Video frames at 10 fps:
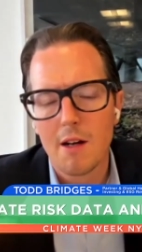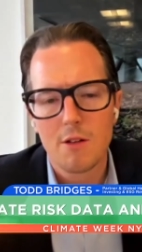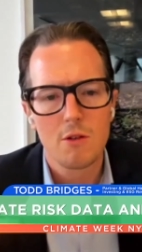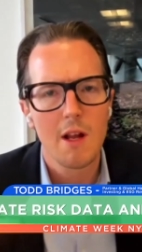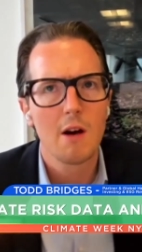
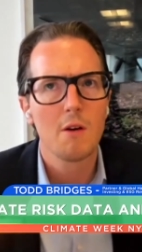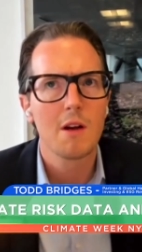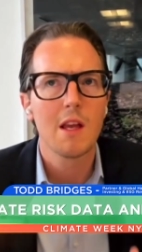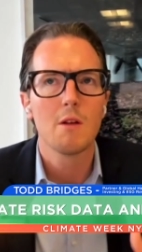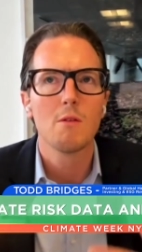So now,
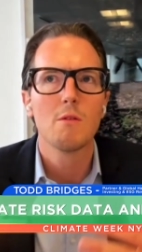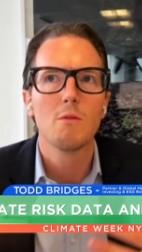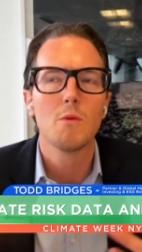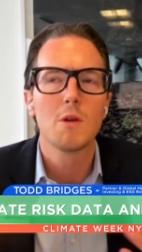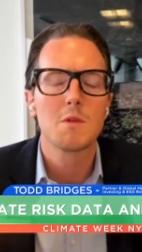again,
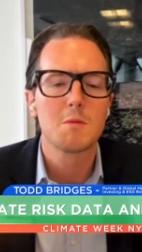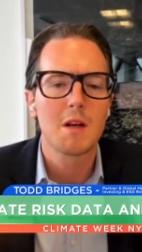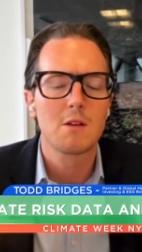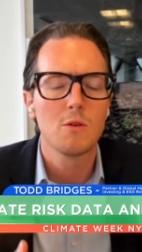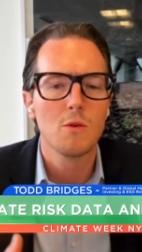with
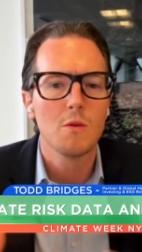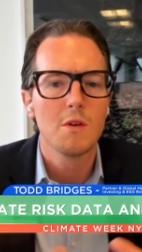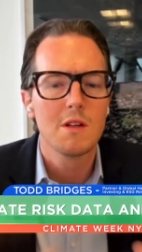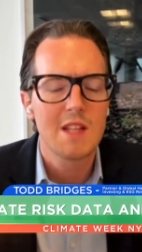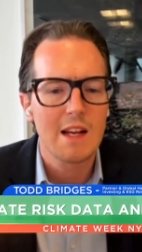respect to
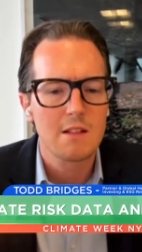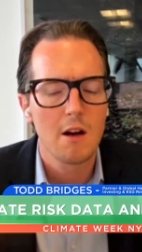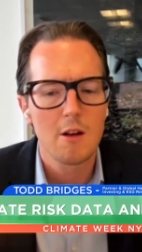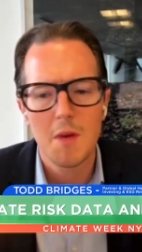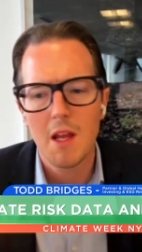
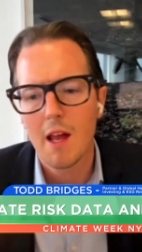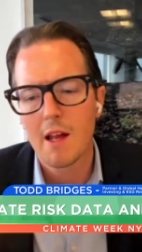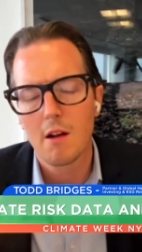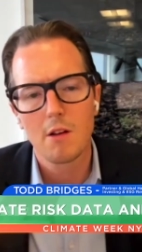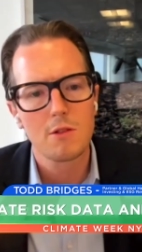taxonomy
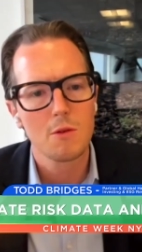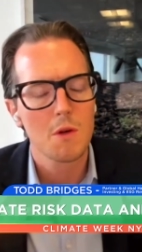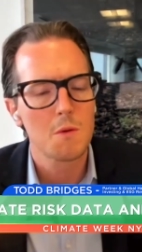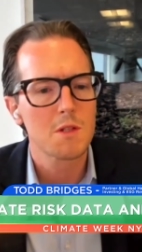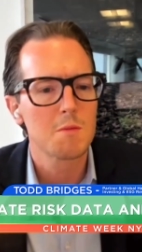and also
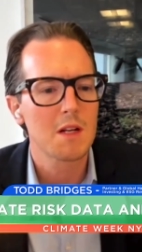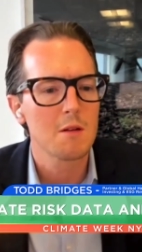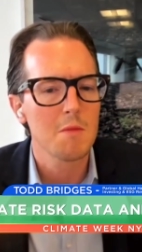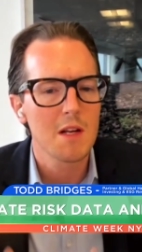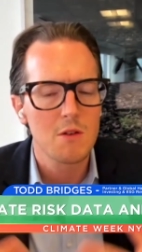with respect
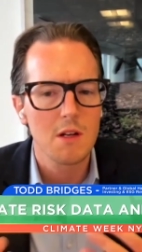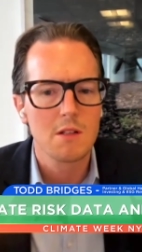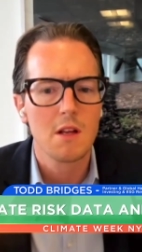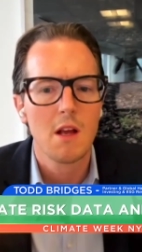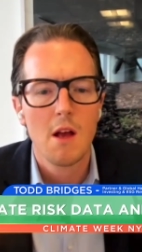to
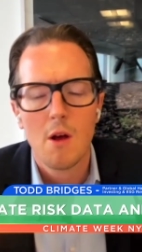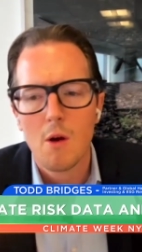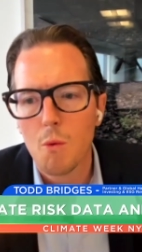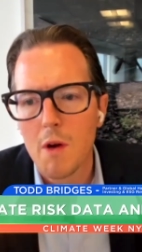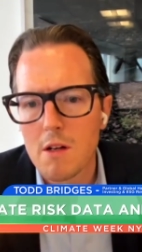metrics,
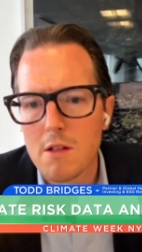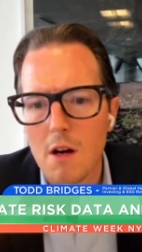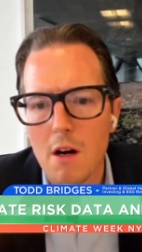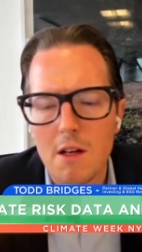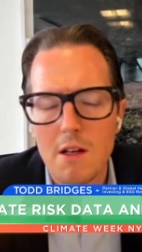we are
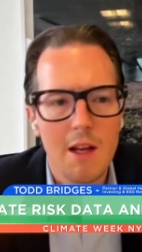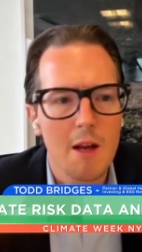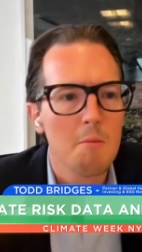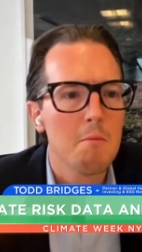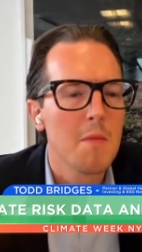starting to
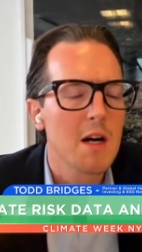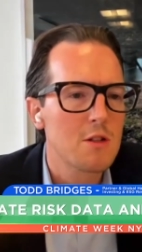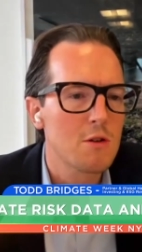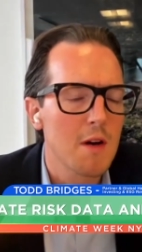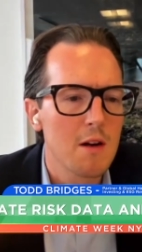get
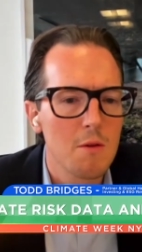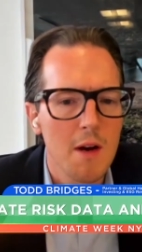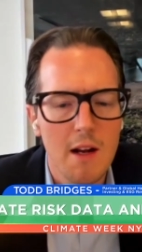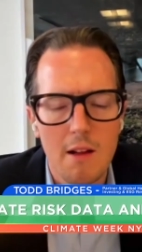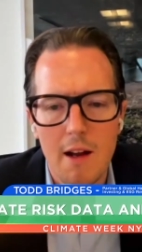much greater
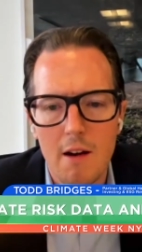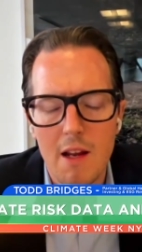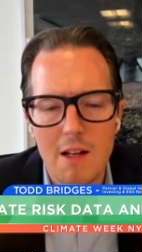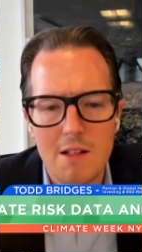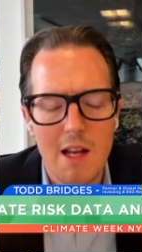
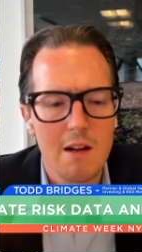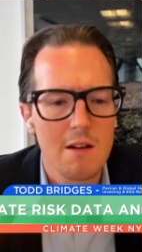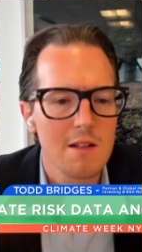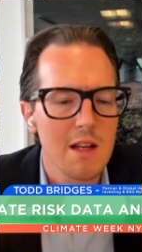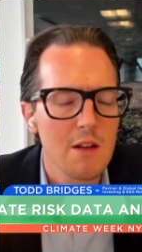regularity and
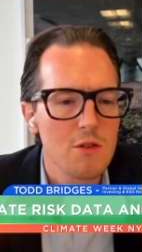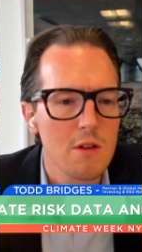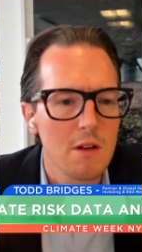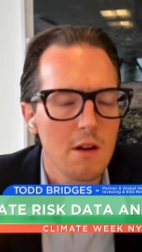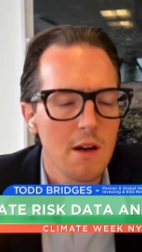
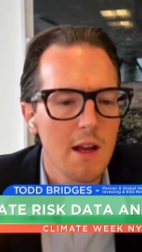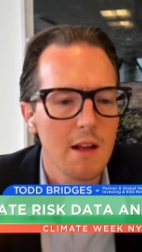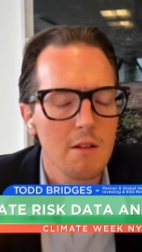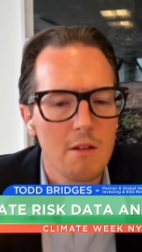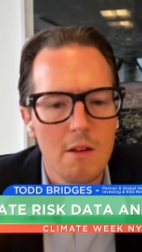standardization,
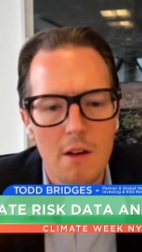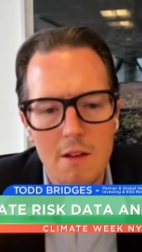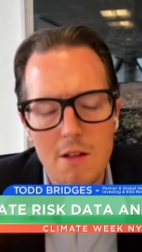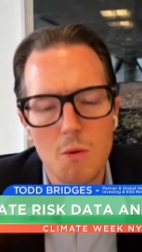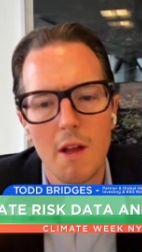and
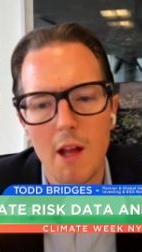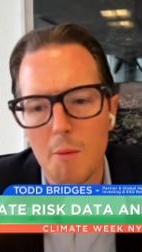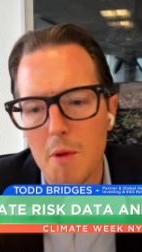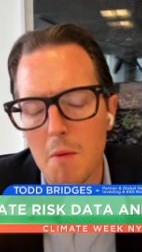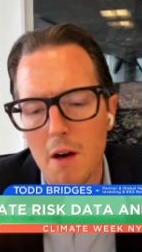this will
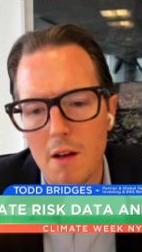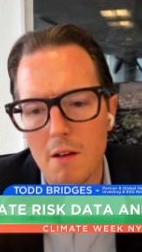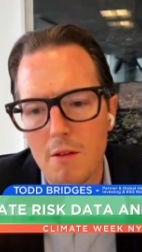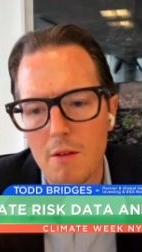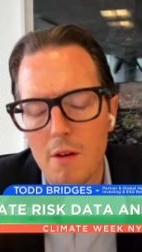help the
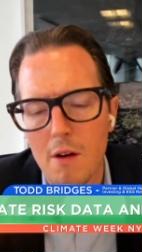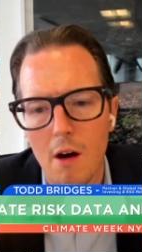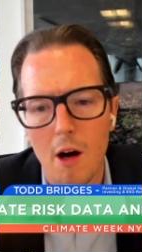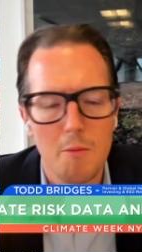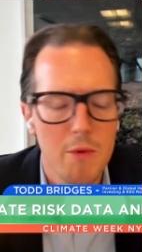markets
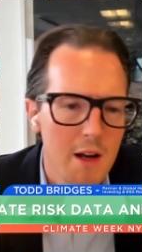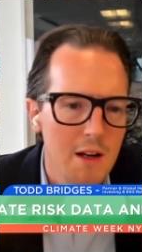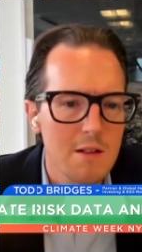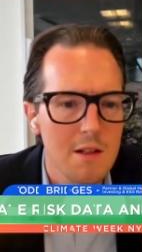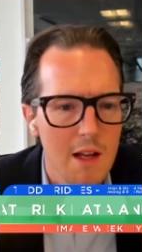on
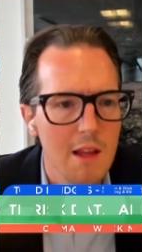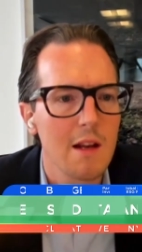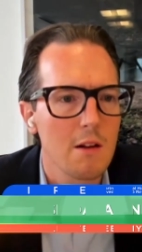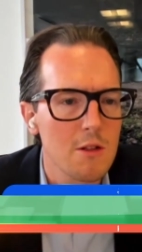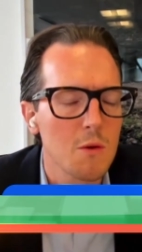products and
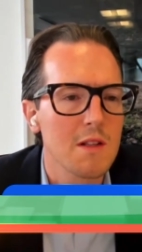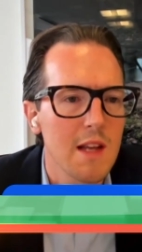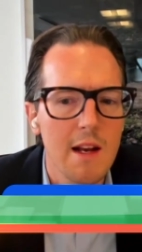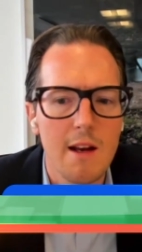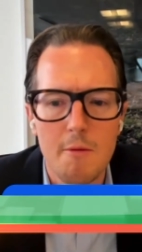then also on
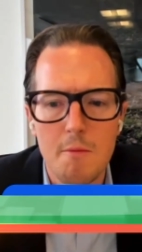data.